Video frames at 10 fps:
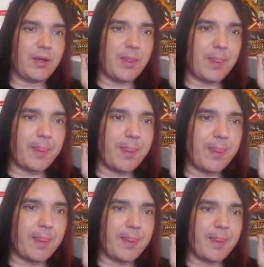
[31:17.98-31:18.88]

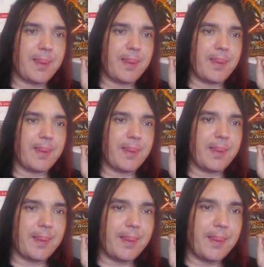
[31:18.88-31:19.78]

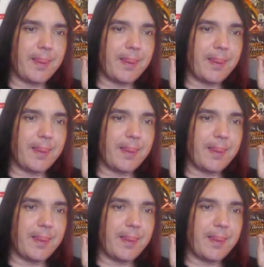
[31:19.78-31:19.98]
[no speech]